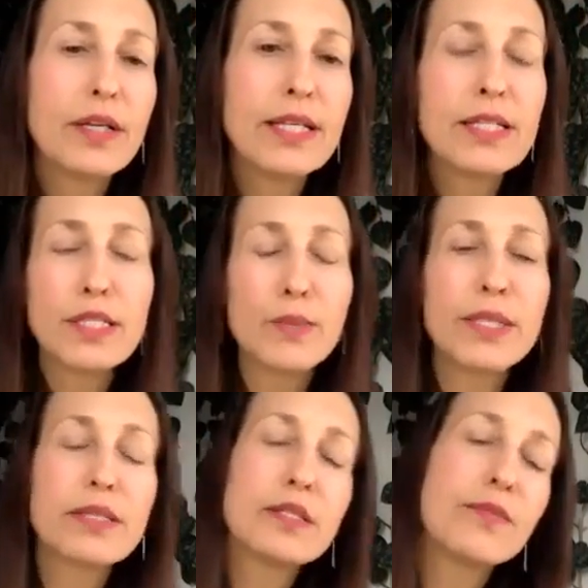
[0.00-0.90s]
in some
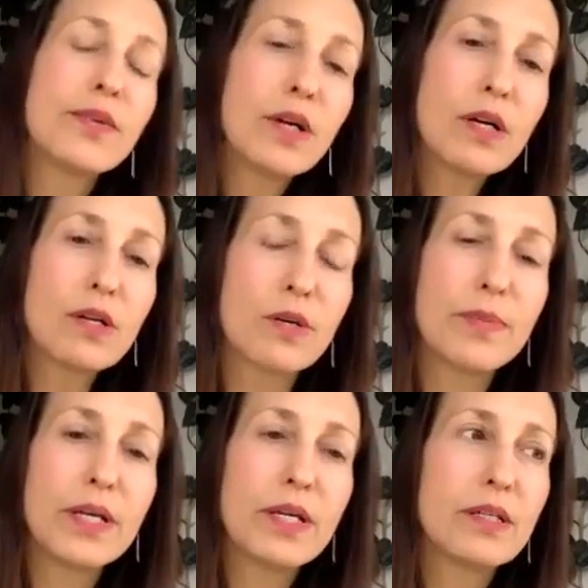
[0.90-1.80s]
ways, it's even harder
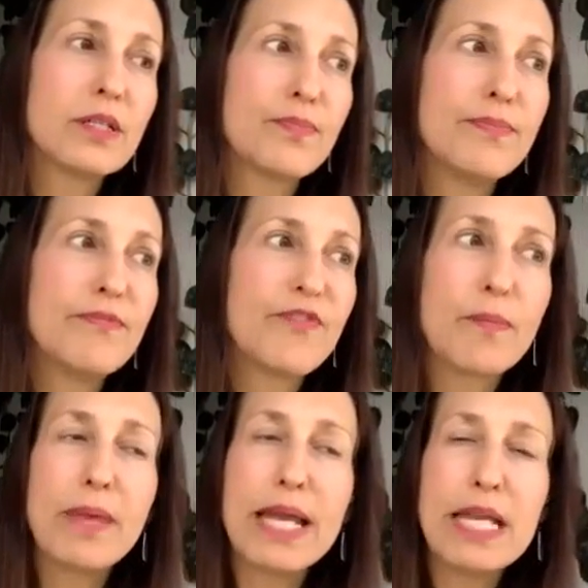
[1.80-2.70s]
because for
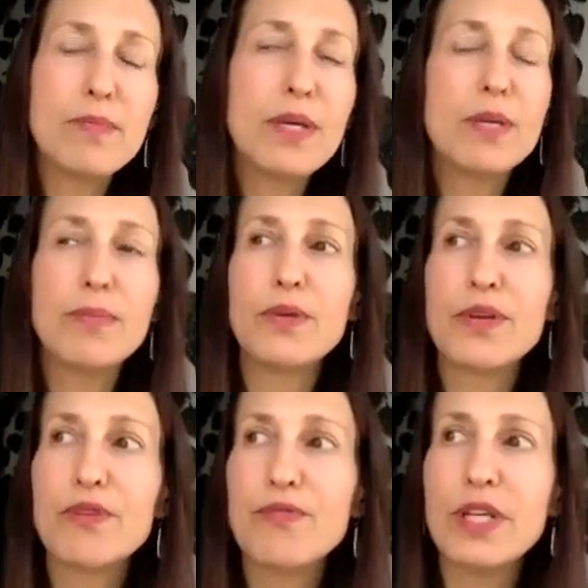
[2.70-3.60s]
many people,
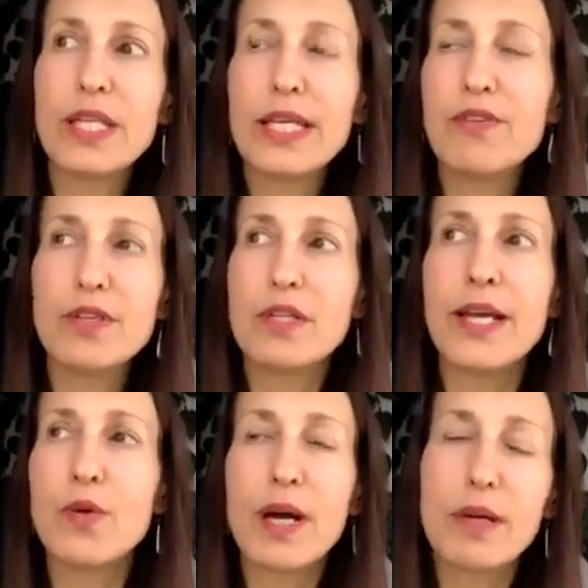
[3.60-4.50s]
they're feeling
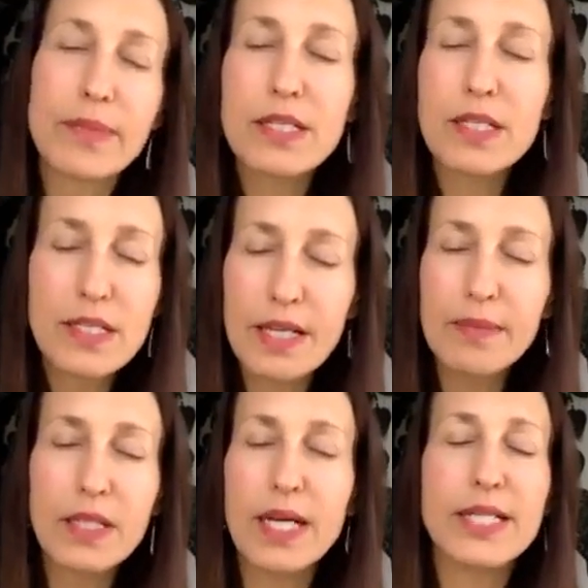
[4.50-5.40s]
incredibly
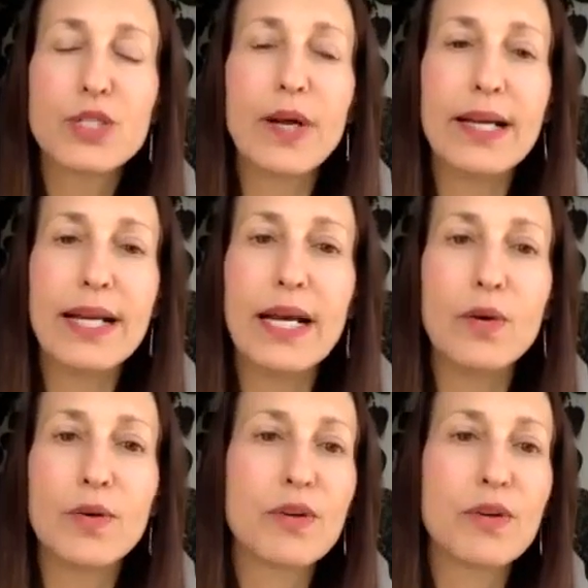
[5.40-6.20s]
destabilized right now.